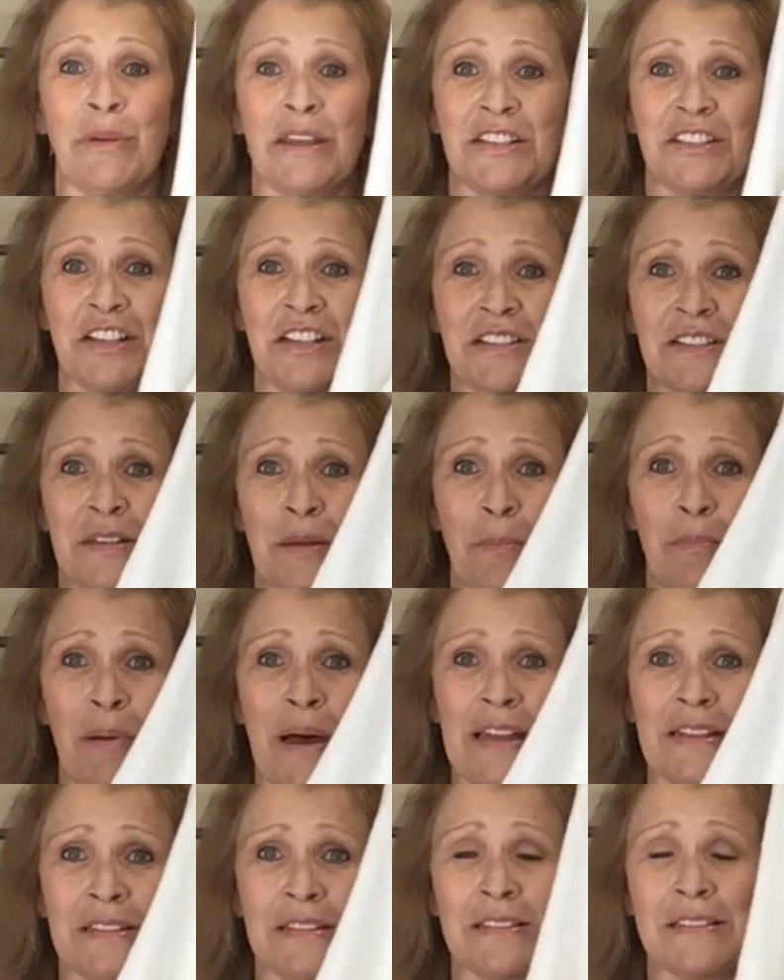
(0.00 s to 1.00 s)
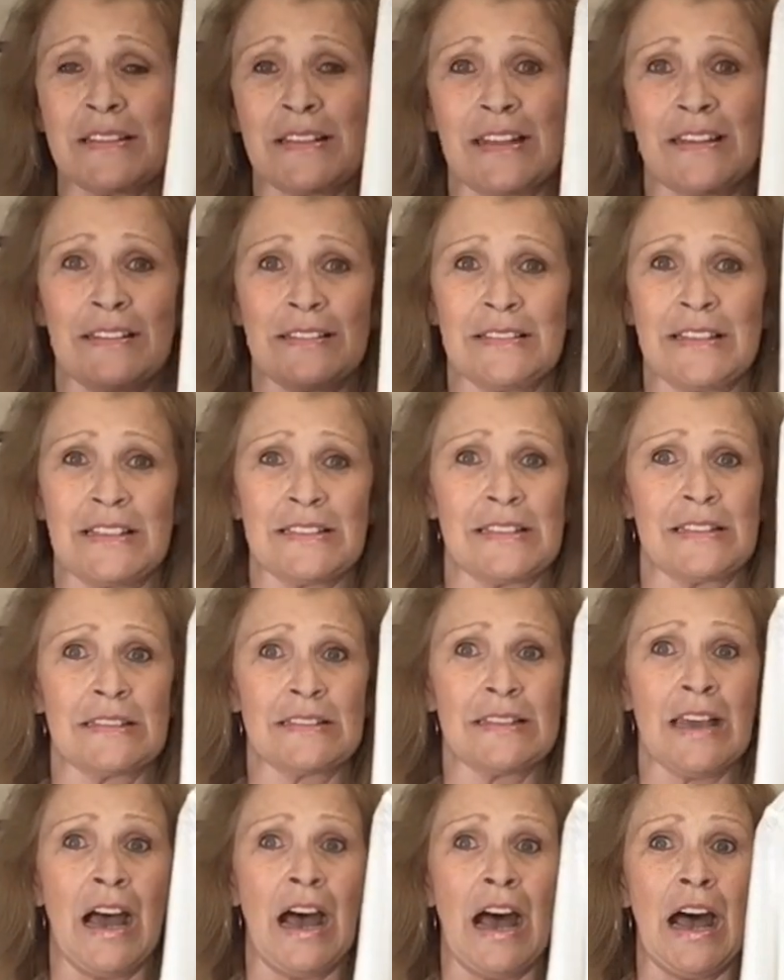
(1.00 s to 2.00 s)
It just buttons and
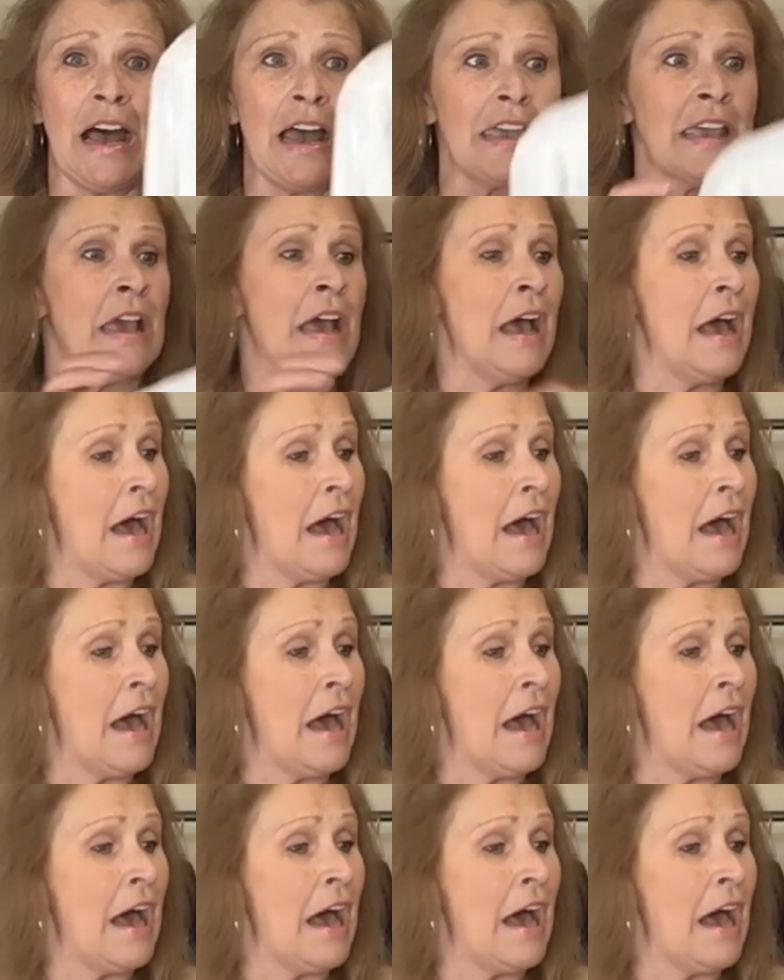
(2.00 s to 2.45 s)
doesn't tie.